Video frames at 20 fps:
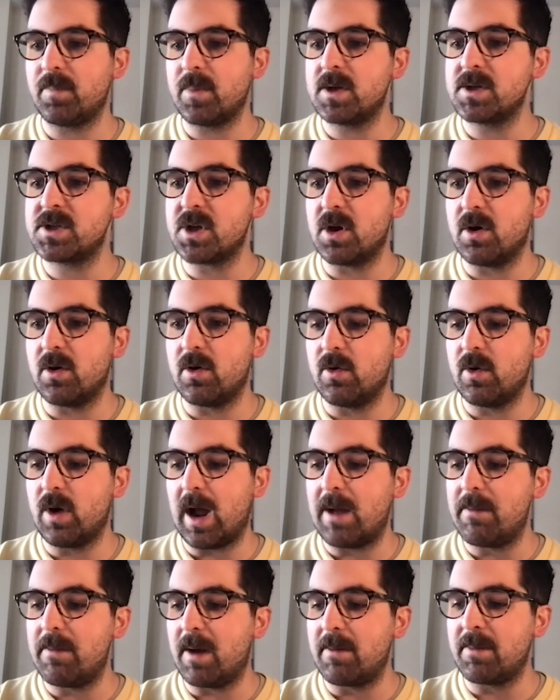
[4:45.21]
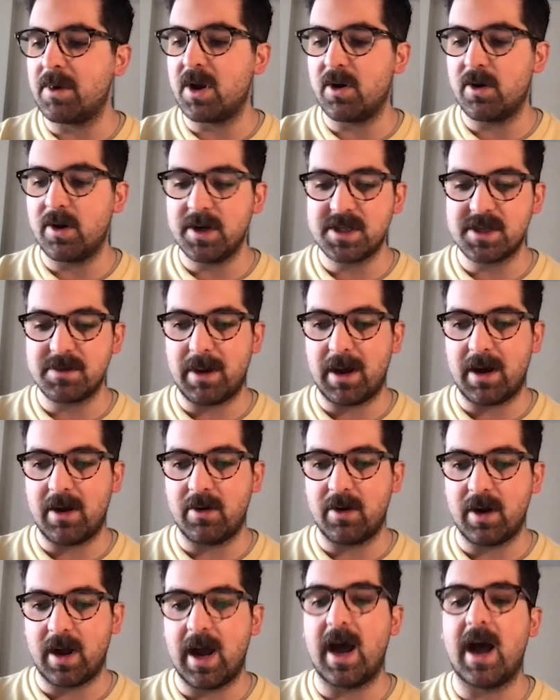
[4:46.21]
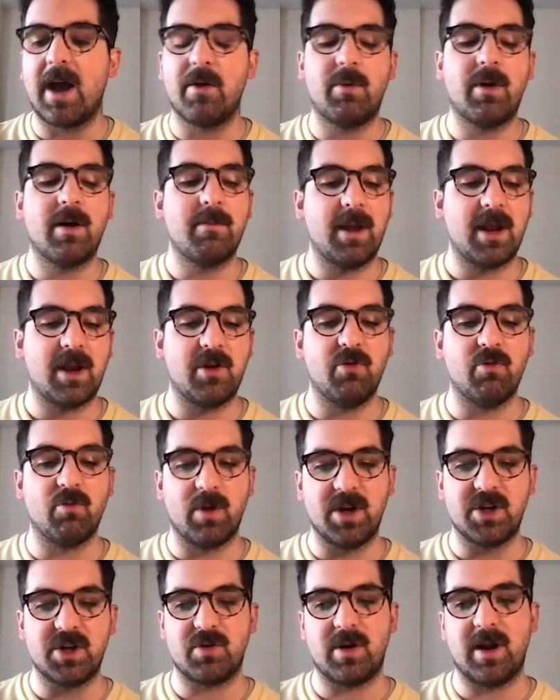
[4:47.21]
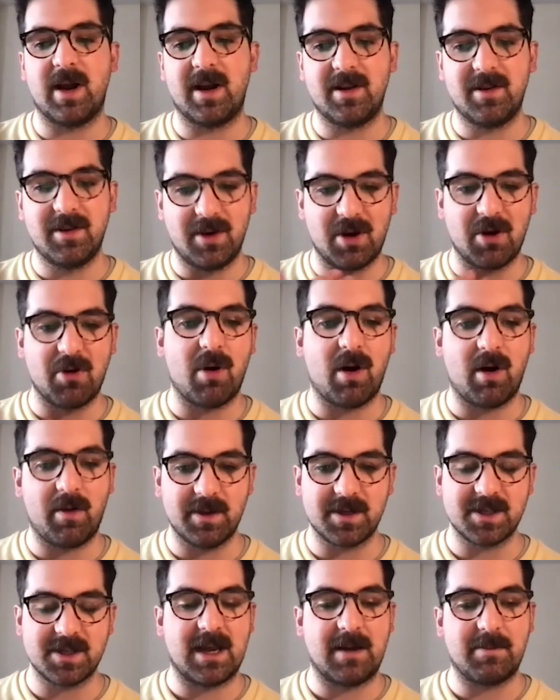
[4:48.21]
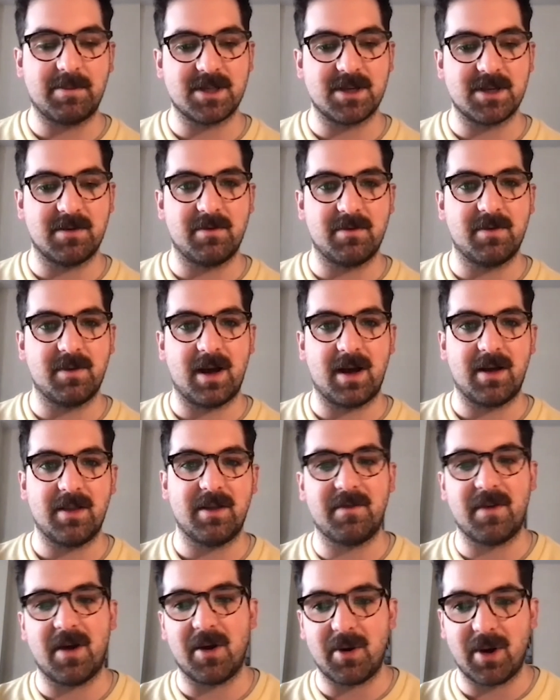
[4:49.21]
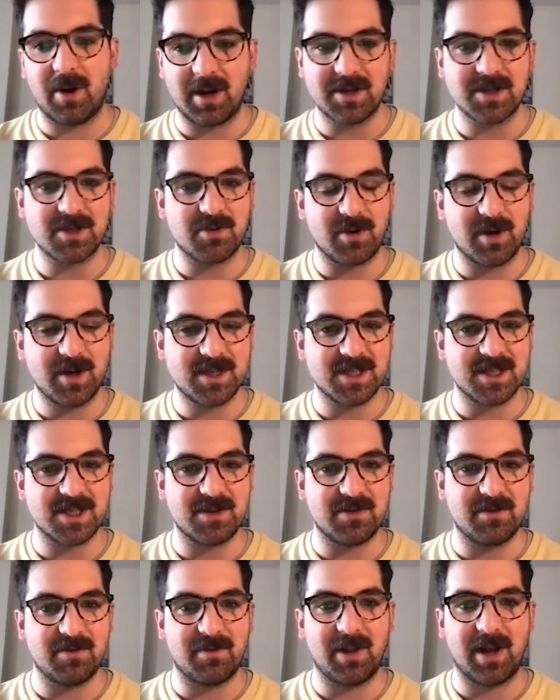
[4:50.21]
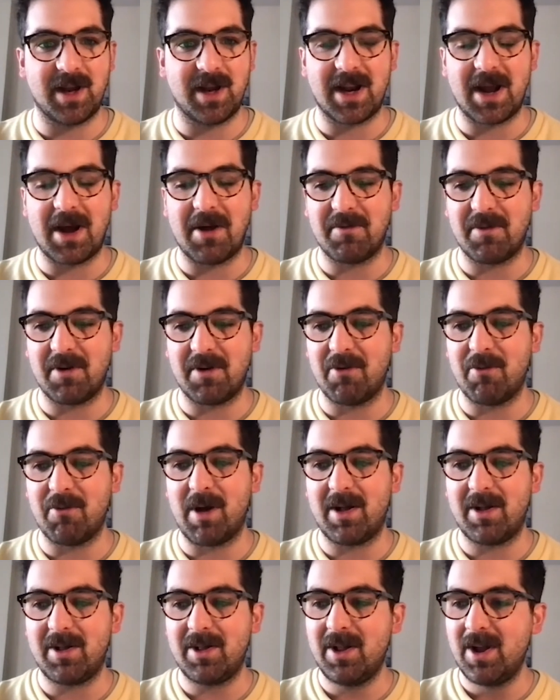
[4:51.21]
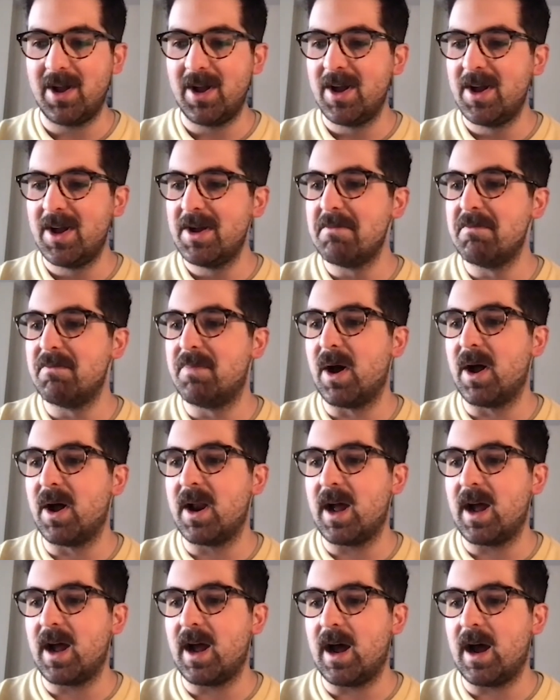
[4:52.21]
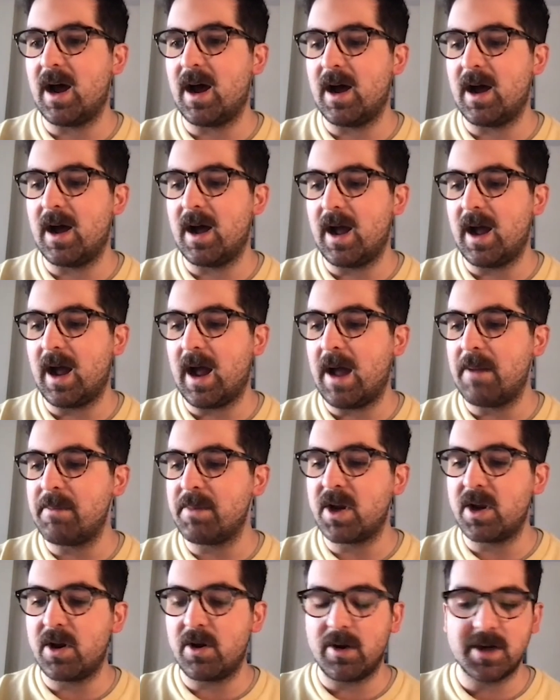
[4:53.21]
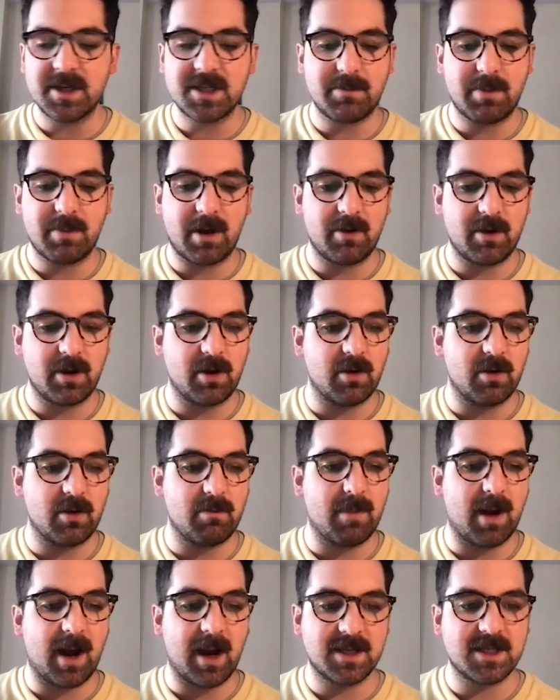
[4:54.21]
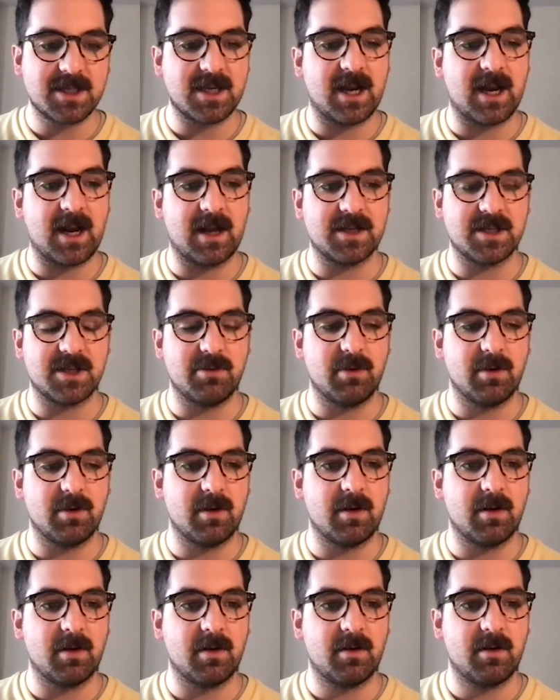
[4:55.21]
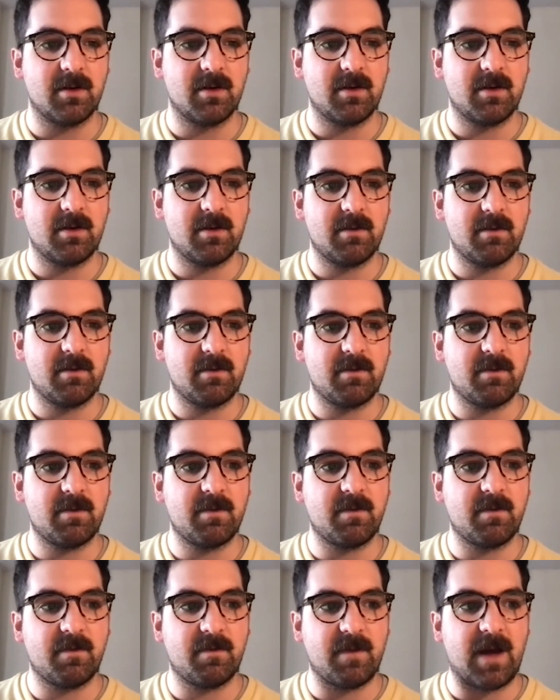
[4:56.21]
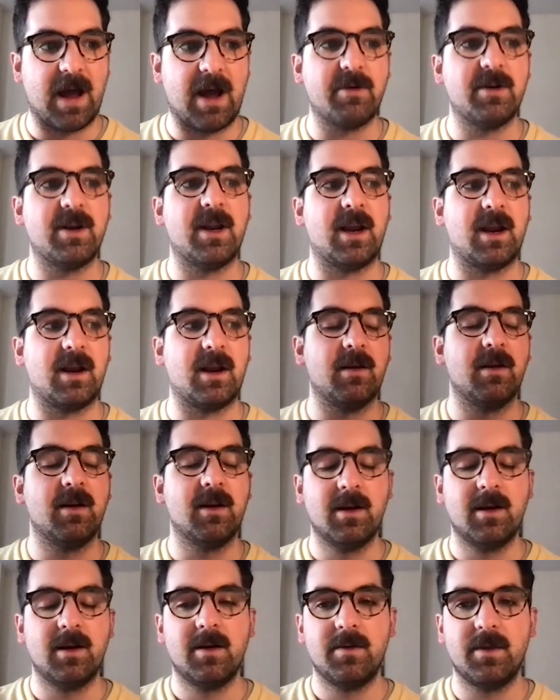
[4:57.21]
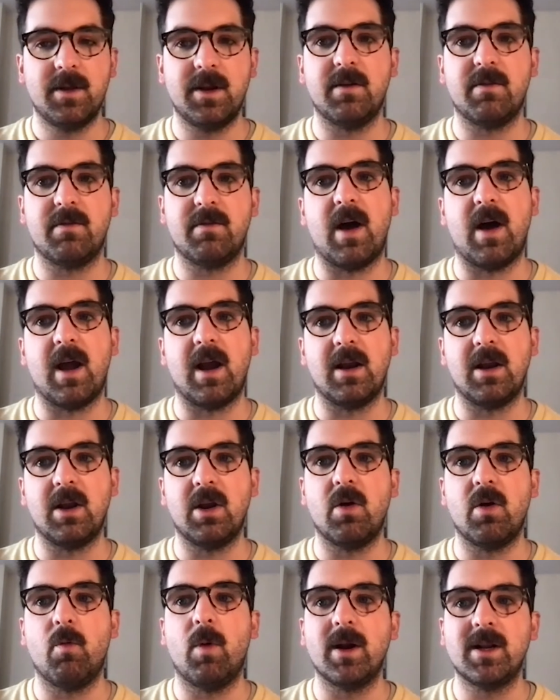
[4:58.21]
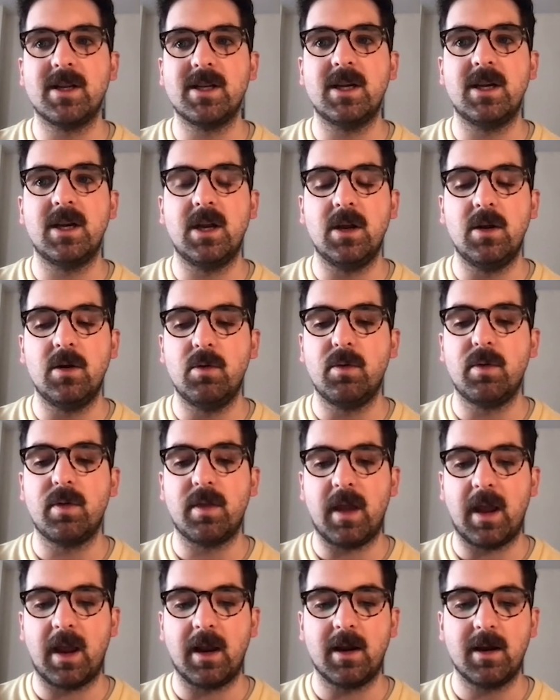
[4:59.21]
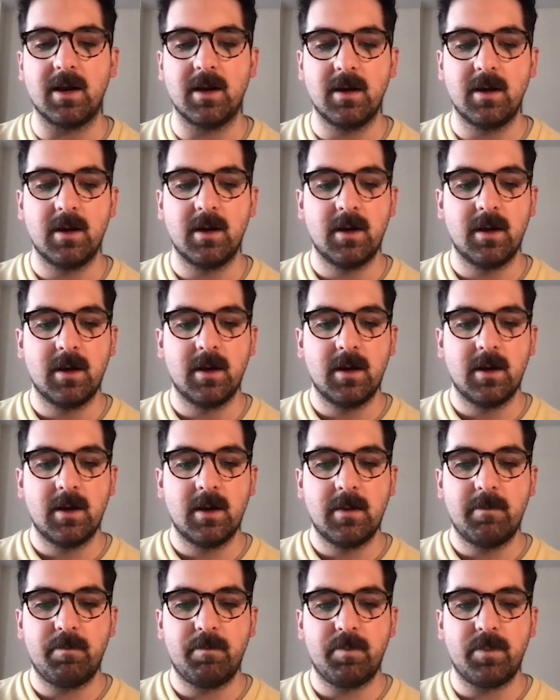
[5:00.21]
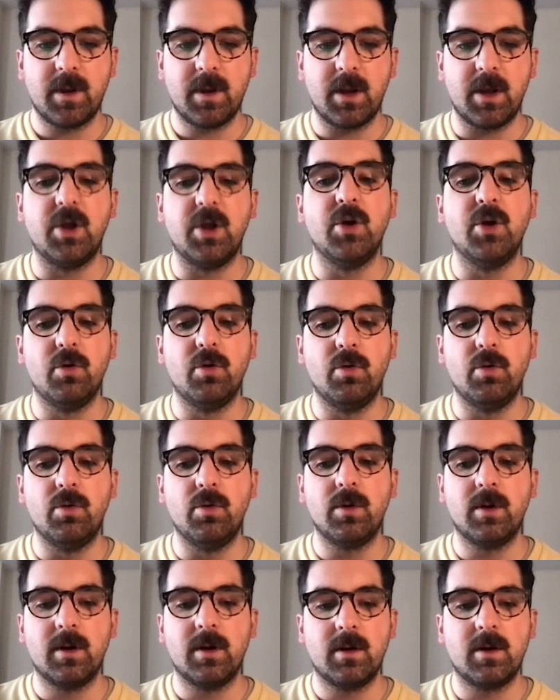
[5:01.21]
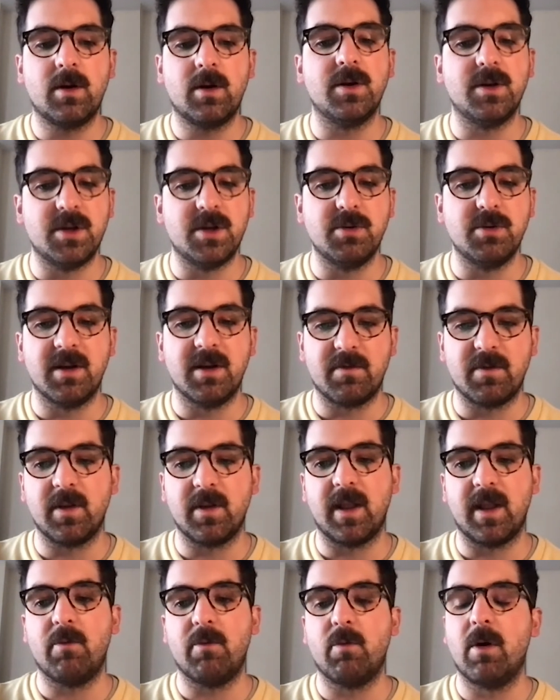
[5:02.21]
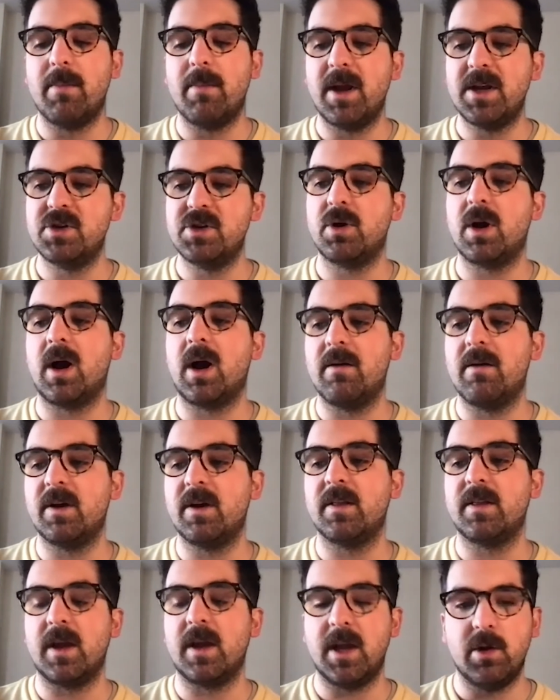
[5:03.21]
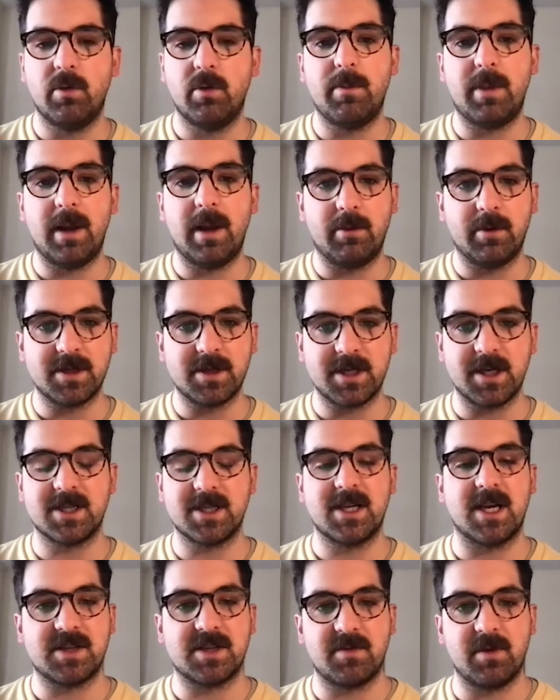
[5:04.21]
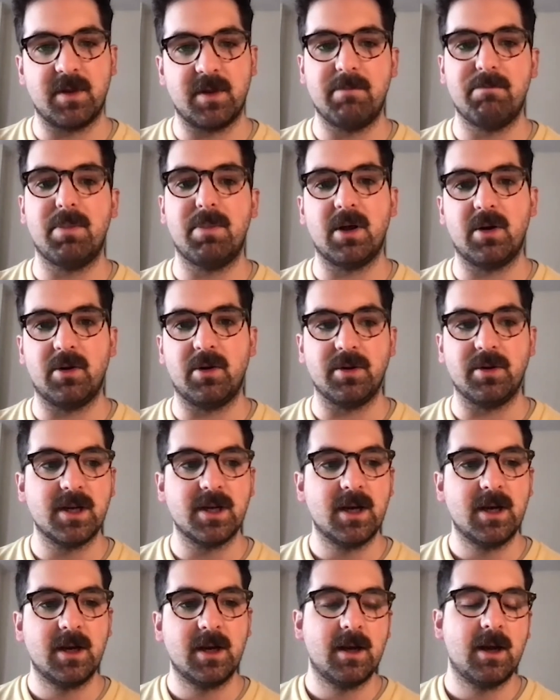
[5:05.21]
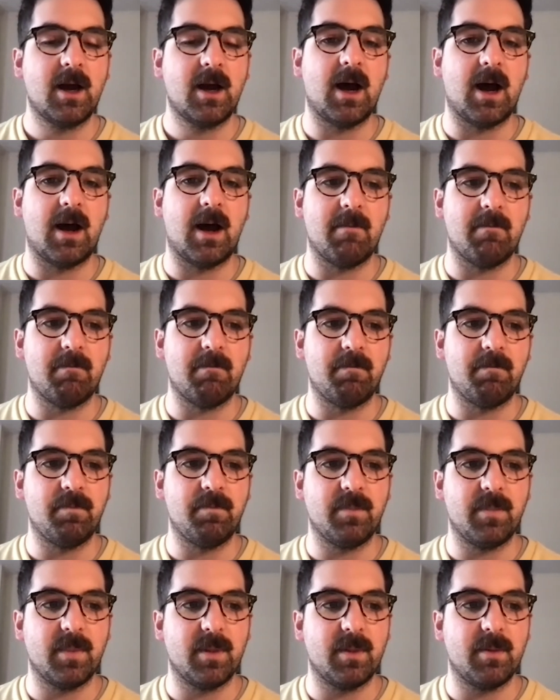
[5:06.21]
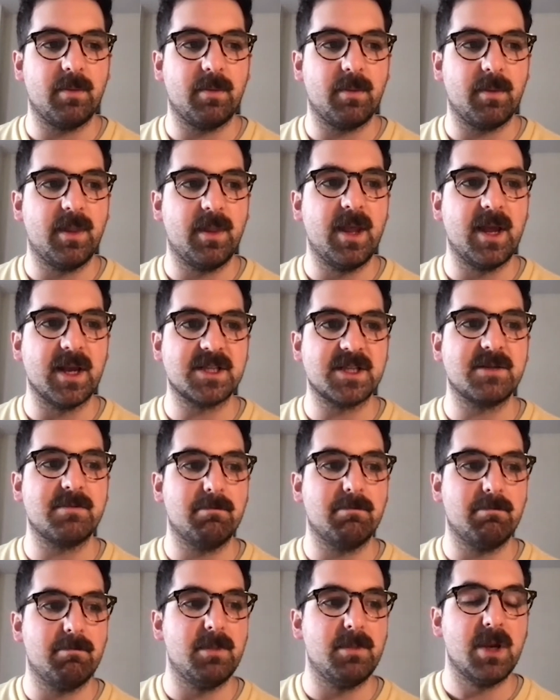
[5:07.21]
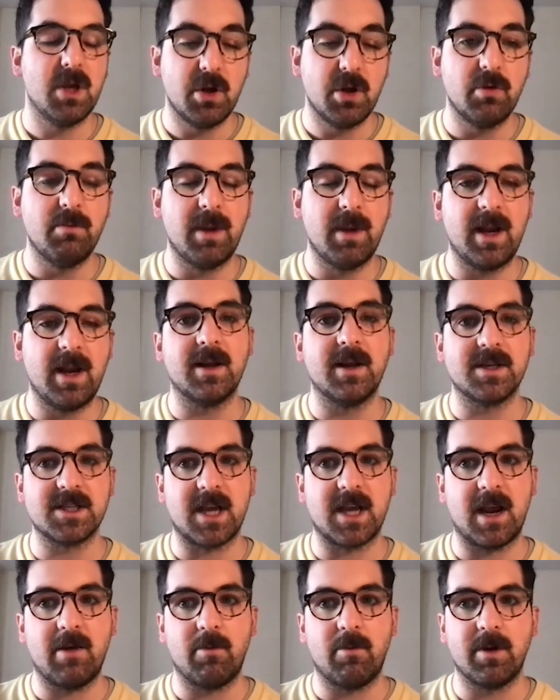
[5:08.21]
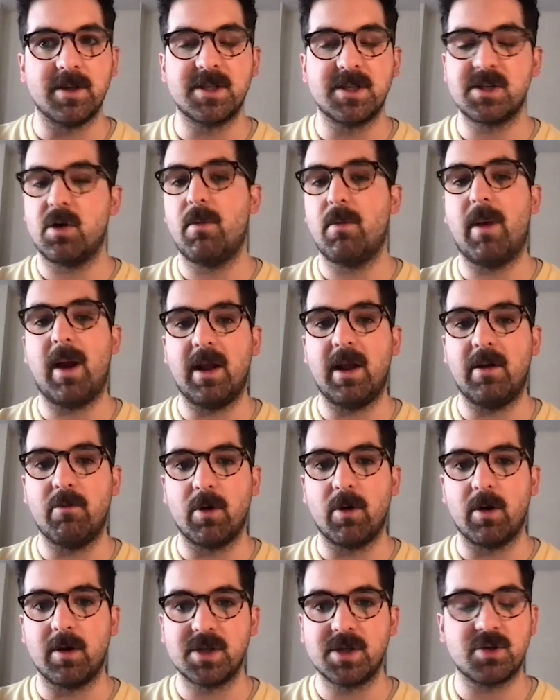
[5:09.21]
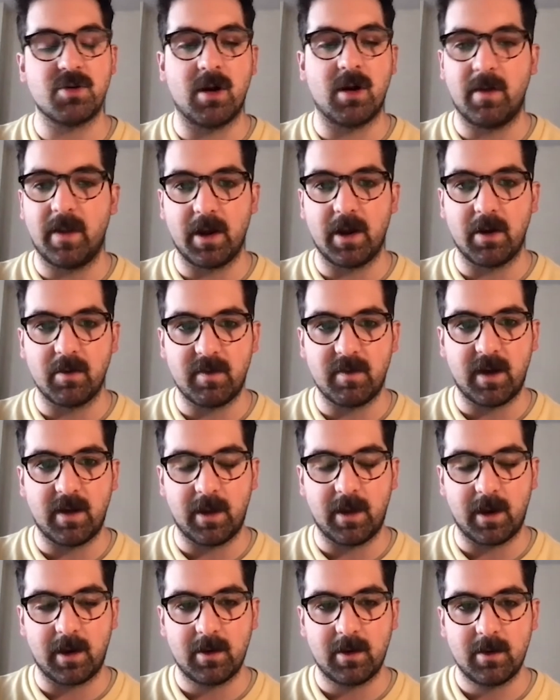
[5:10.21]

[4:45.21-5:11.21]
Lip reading: So I'm curious about, I don't want to make you retread, all the steps of the founding story since you've laid it out very well. But I'm curious about your mindset as you were founding the Defiant? What did you think you could do differently? What made you confident that you be able to successfully build um, this new media site when so many were struggling or failing?